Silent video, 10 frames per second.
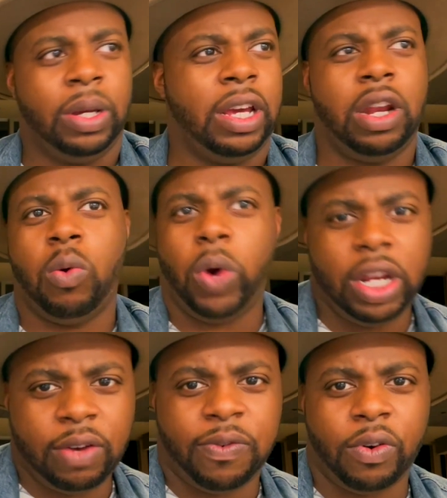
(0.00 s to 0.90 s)
and they're
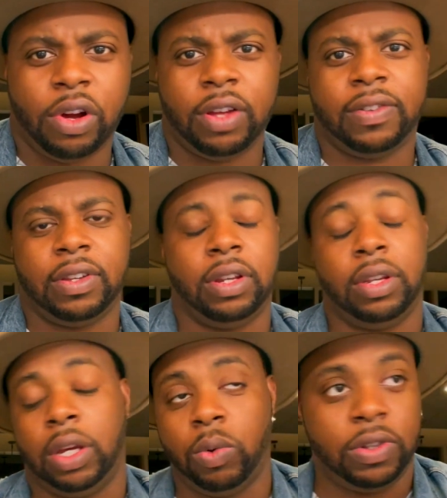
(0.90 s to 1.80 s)
waiting for us.
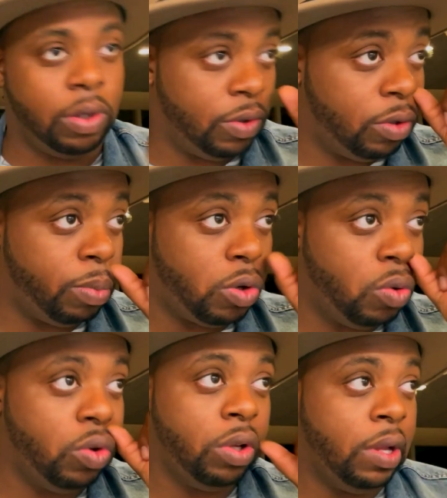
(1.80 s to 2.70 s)
And it was, it was super
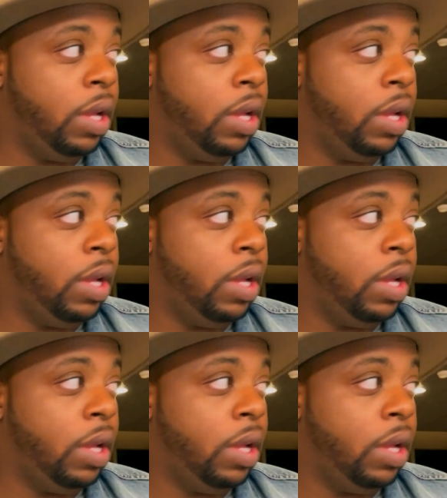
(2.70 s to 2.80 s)
cool.